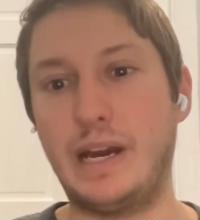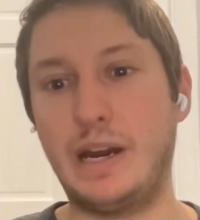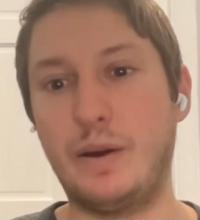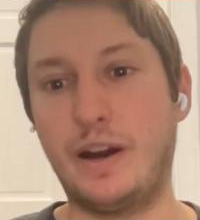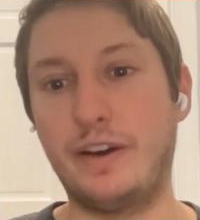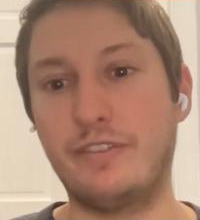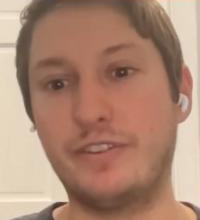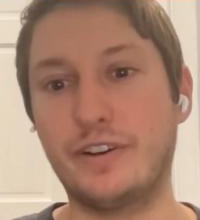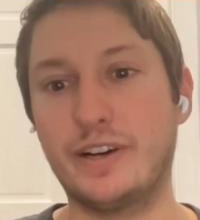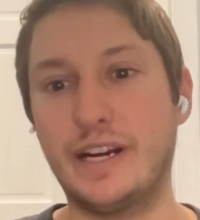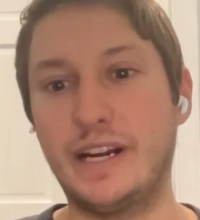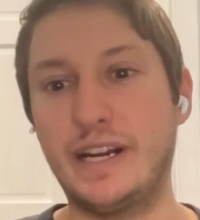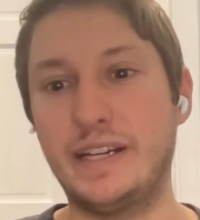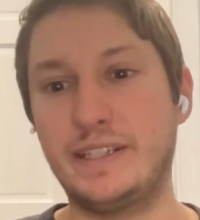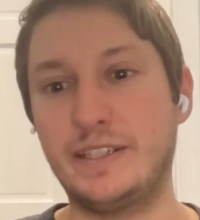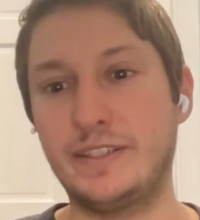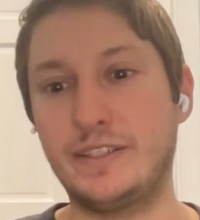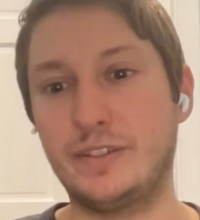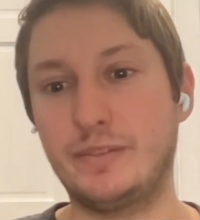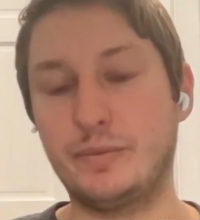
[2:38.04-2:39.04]
However,
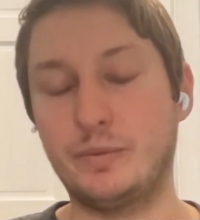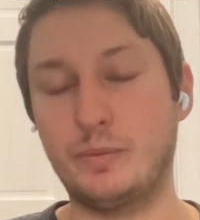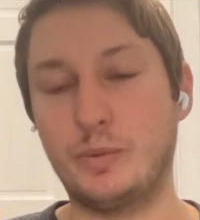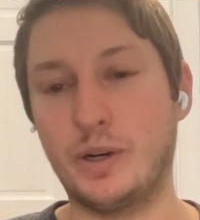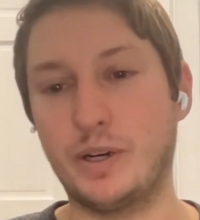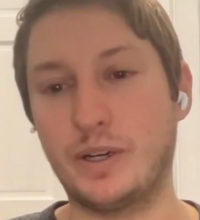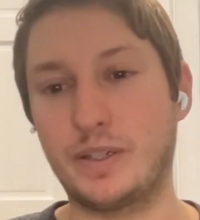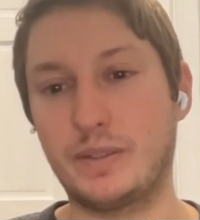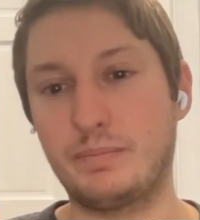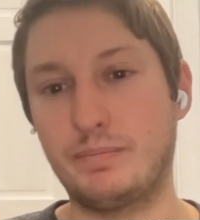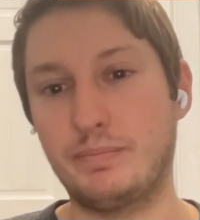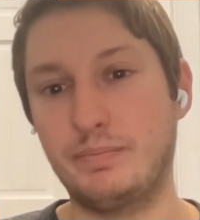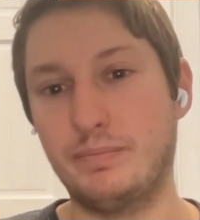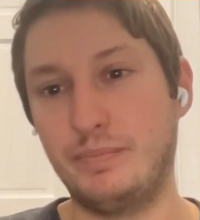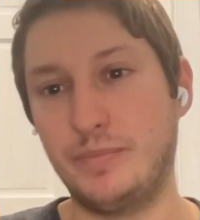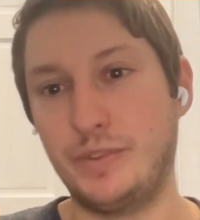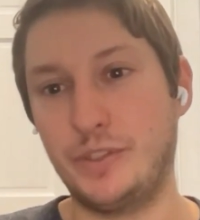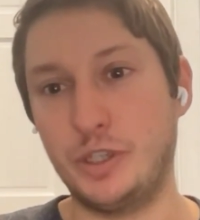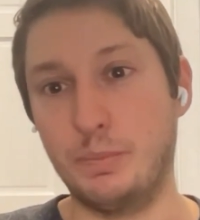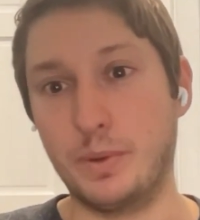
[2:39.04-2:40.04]
it doesn't work
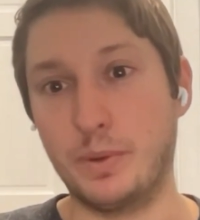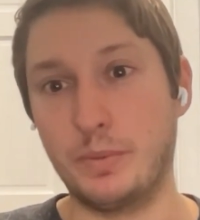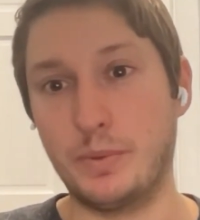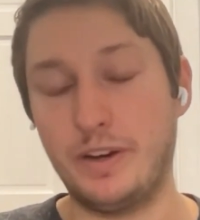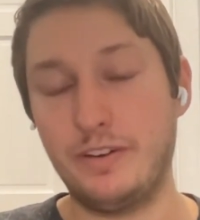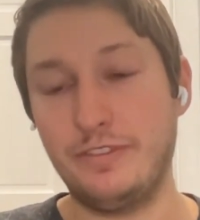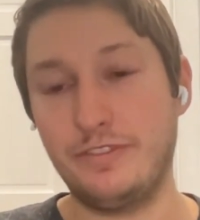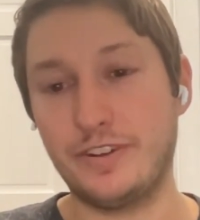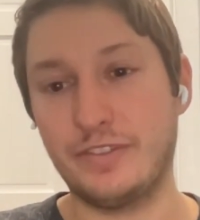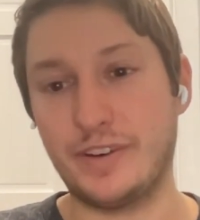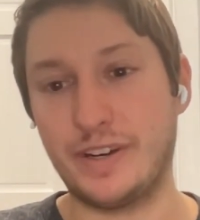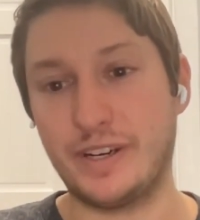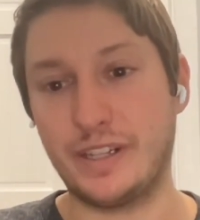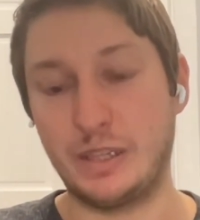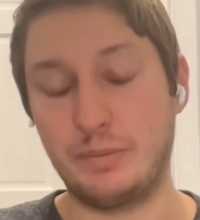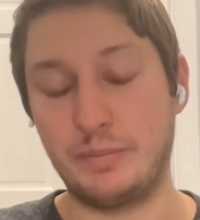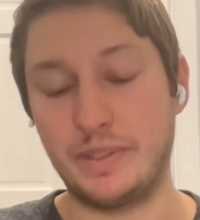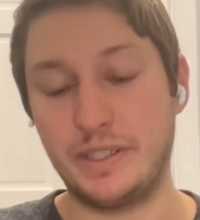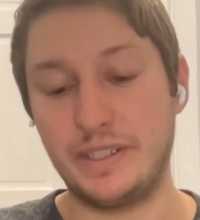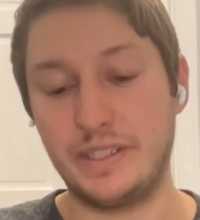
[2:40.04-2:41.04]
super well for very
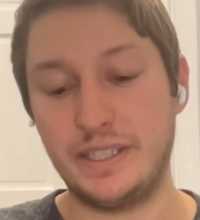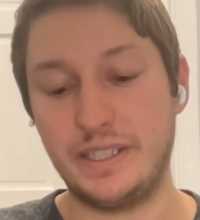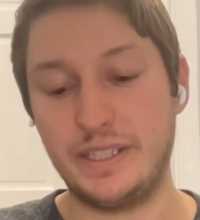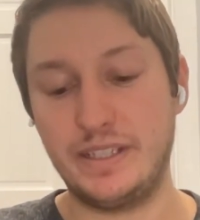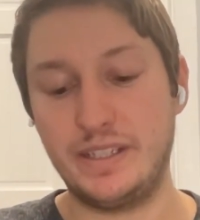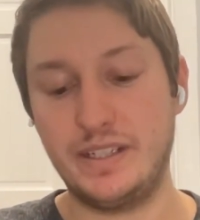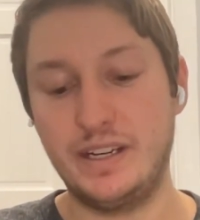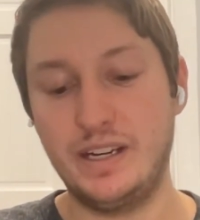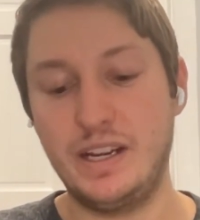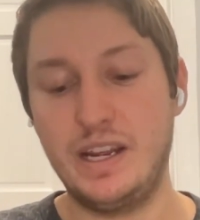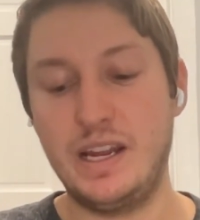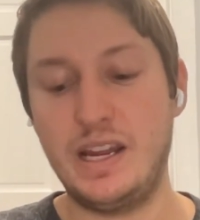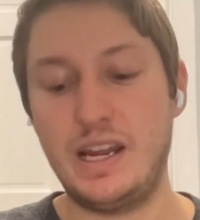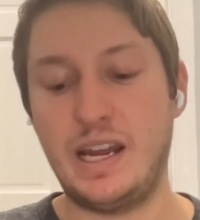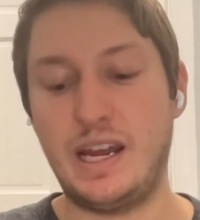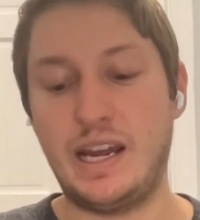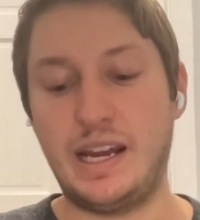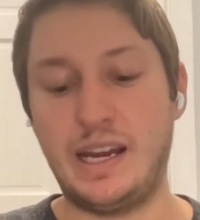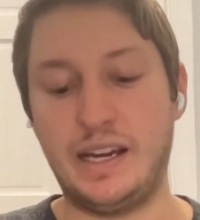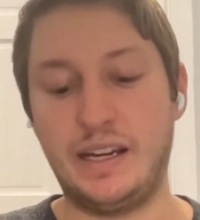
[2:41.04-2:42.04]
limited data,
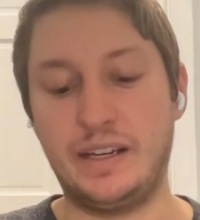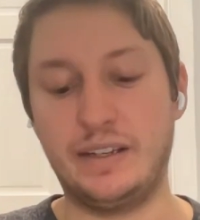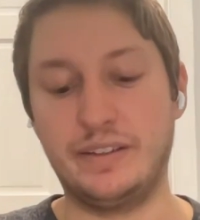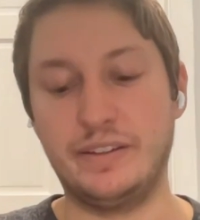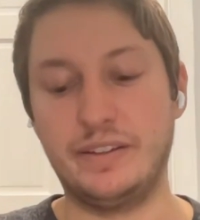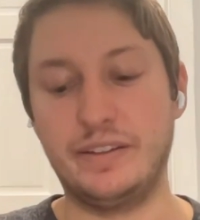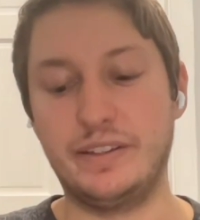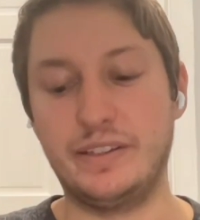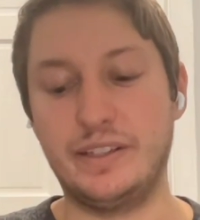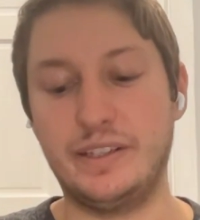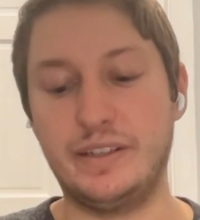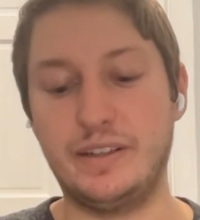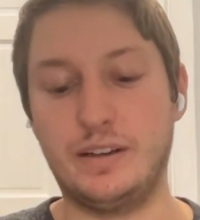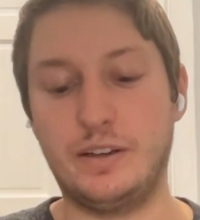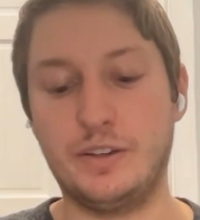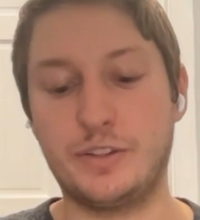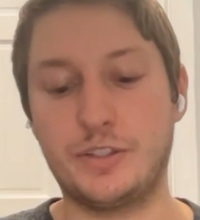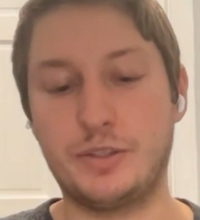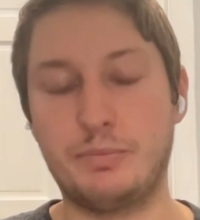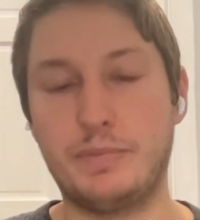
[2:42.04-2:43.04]
and it
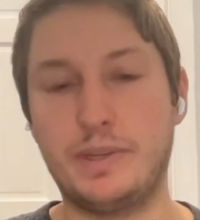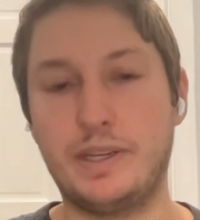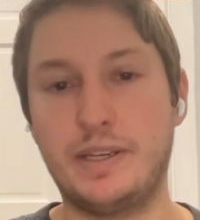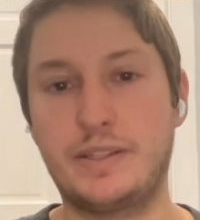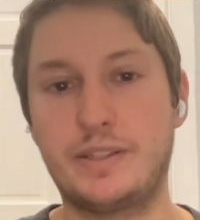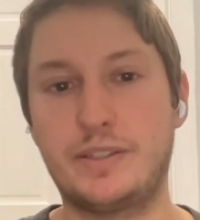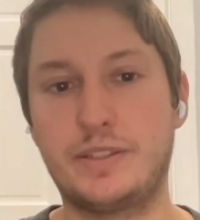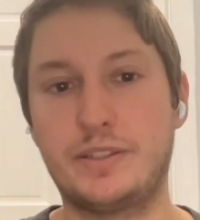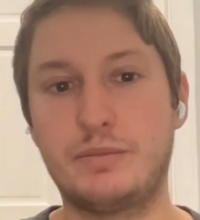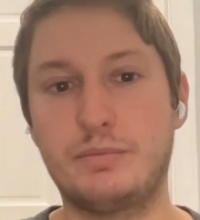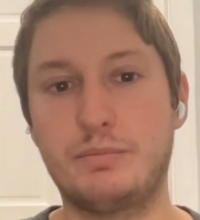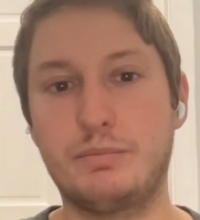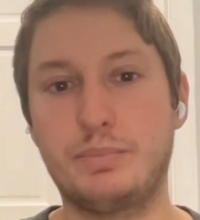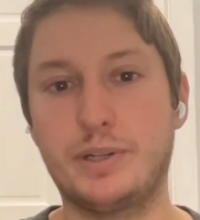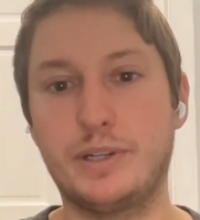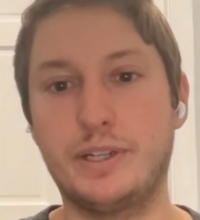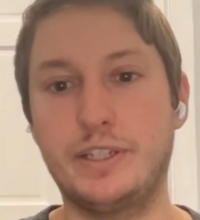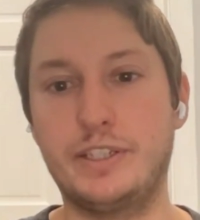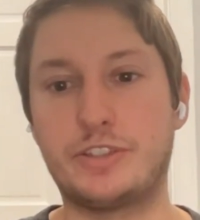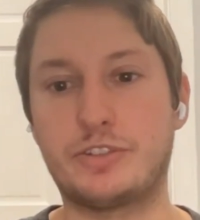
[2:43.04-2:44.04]
also makes
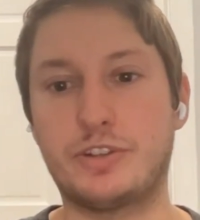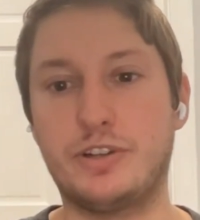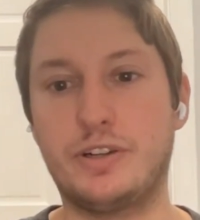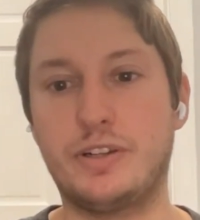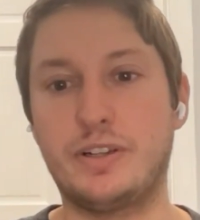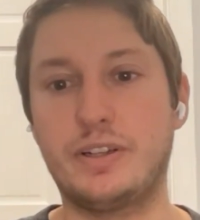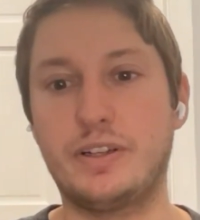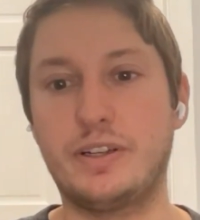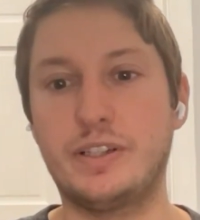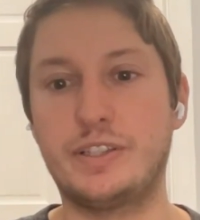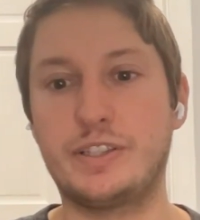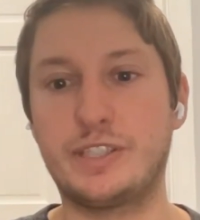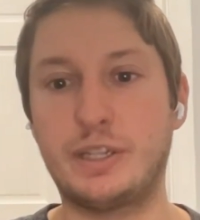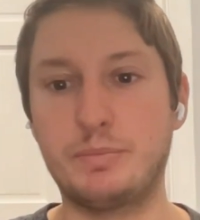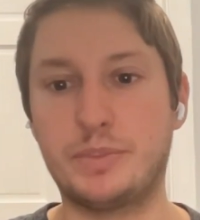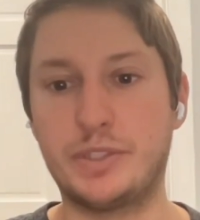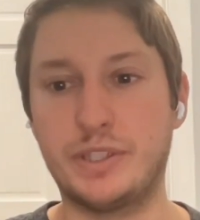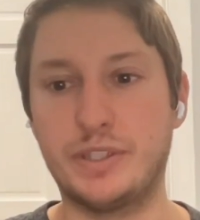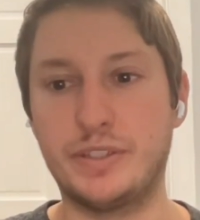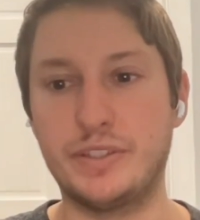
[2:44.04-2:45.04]
pretty strong
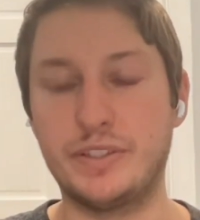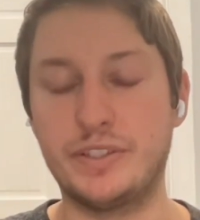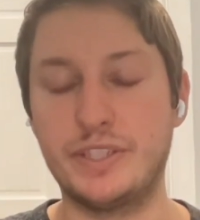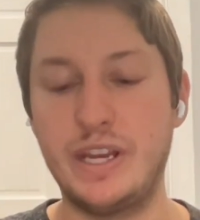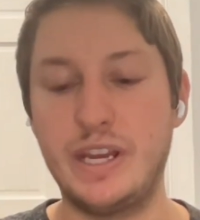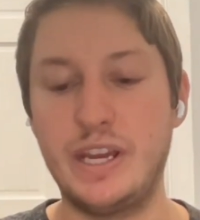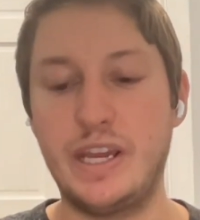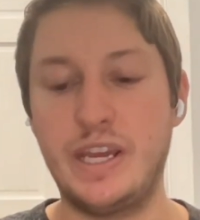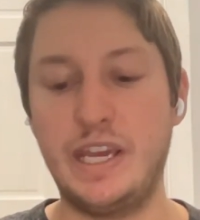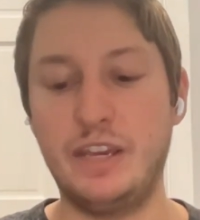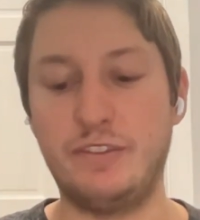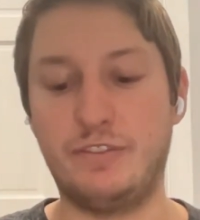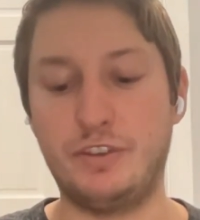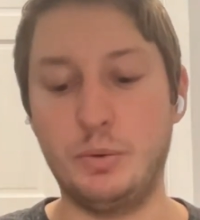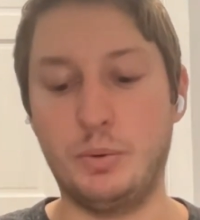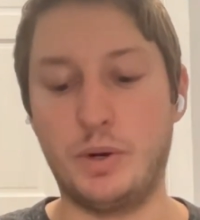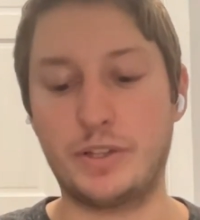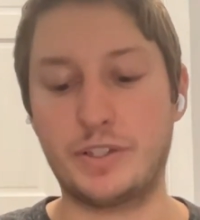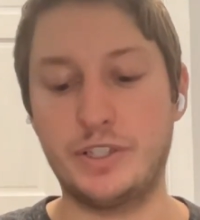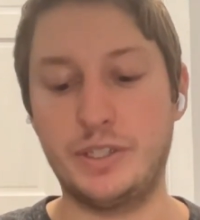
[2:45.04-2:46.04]
assumptions if
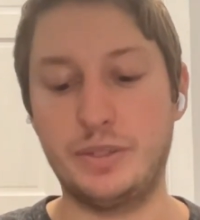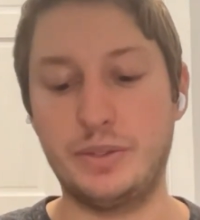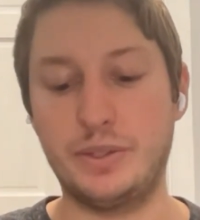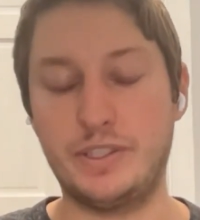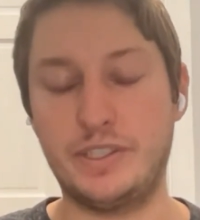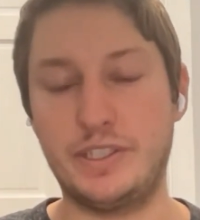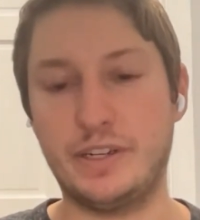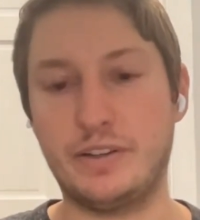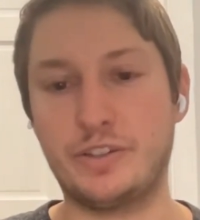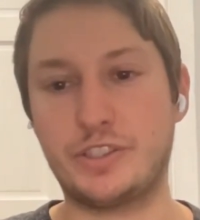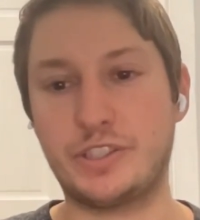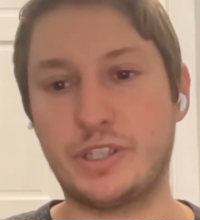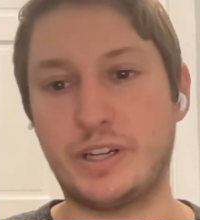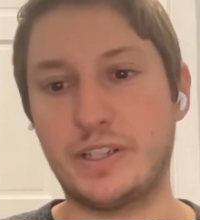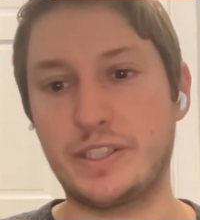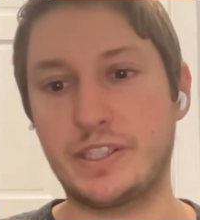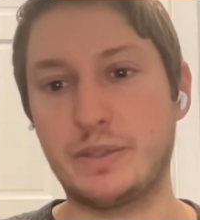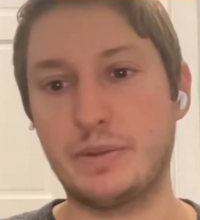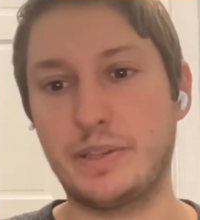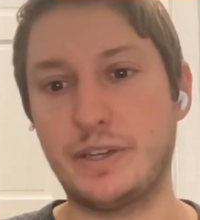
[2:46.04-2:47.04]
you want to do it
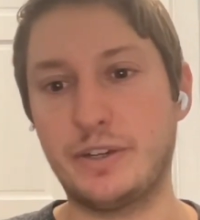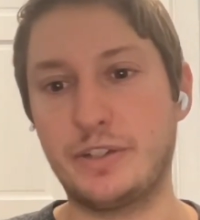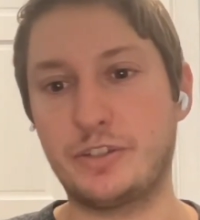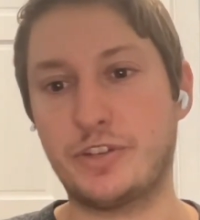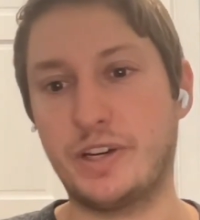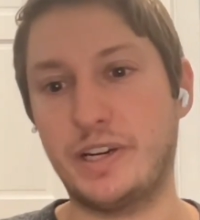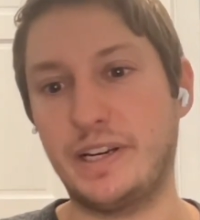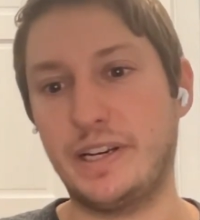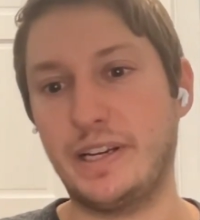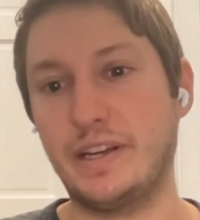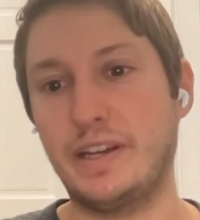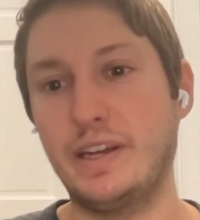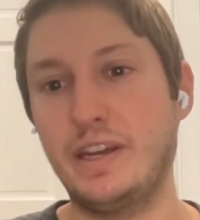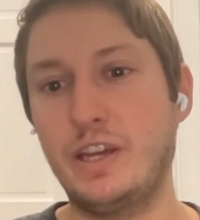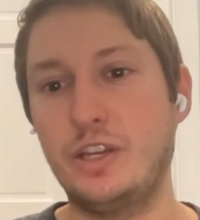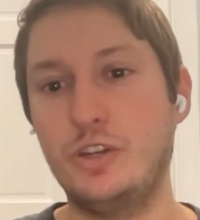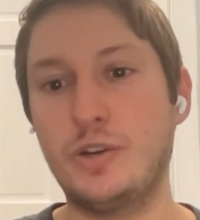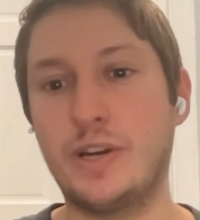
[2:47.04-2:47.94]
zero-shot, so without training.